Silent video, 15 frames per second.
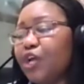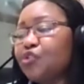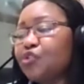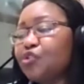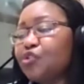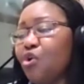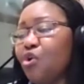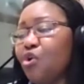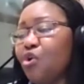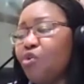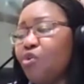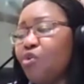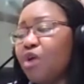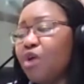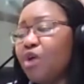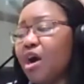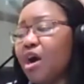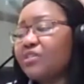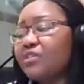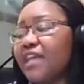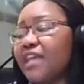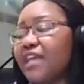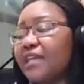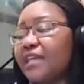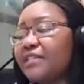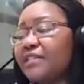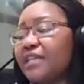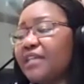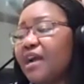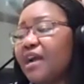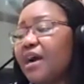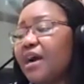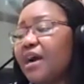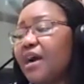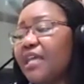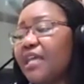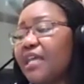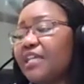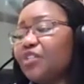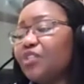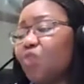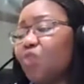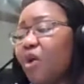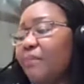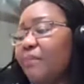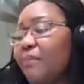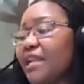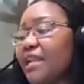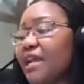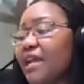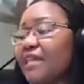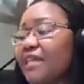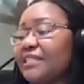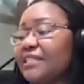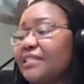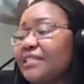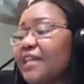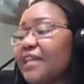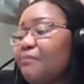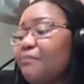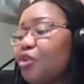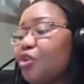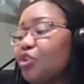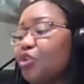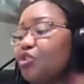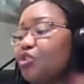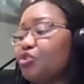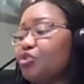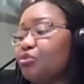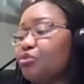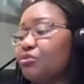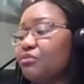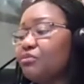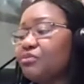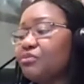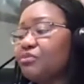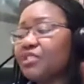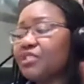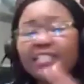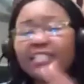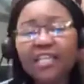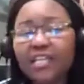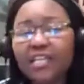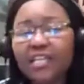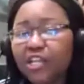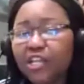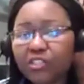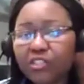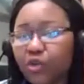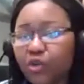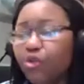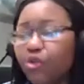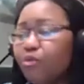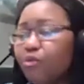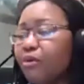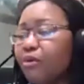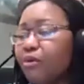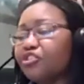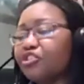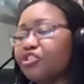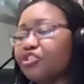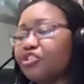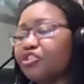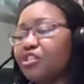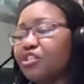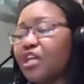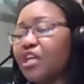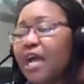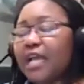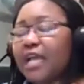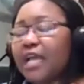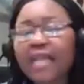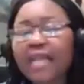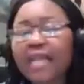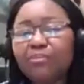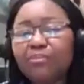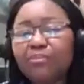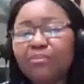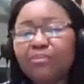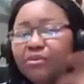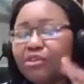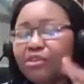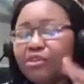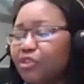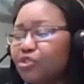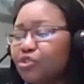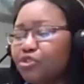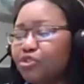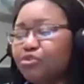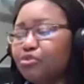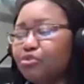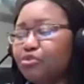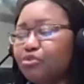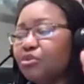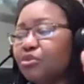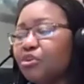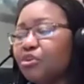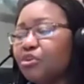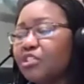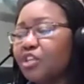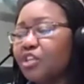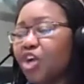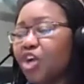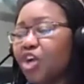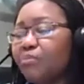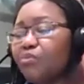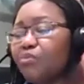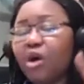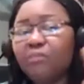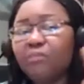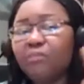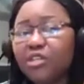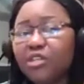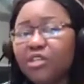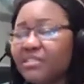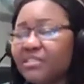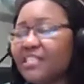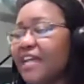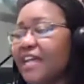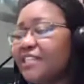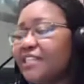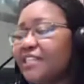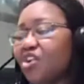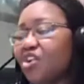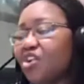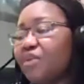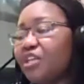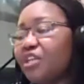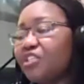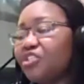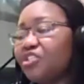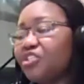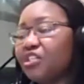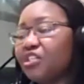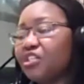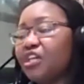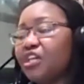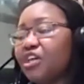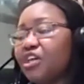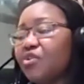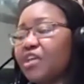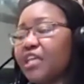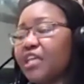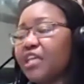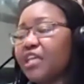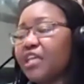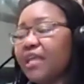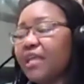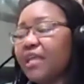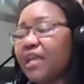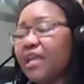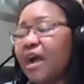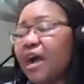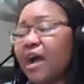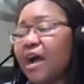Okay, so we said eat one banana at a time, not 2. Certainly not a whole bunch. An apple, not 2 or not a couple. 1 medium-sized orange. Okay.